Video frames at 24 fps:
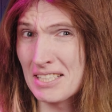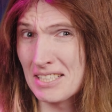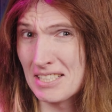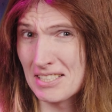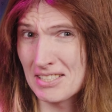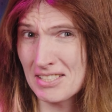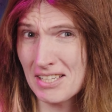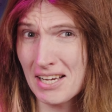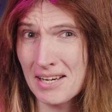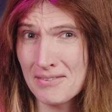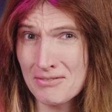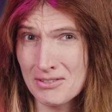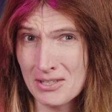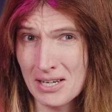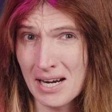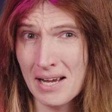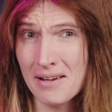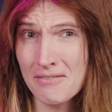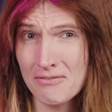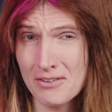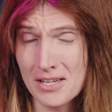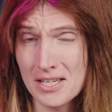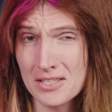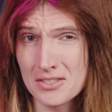to decipher
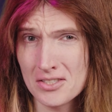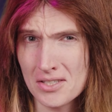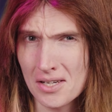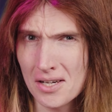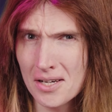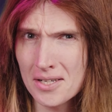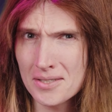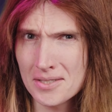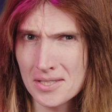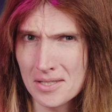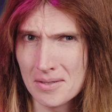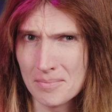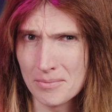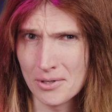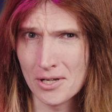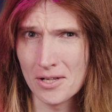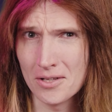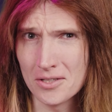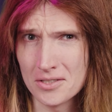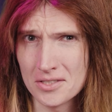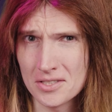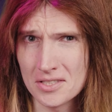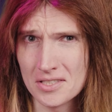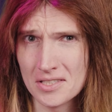F A's content
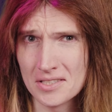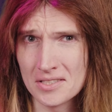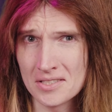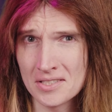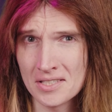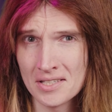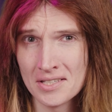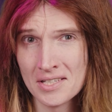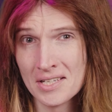policies.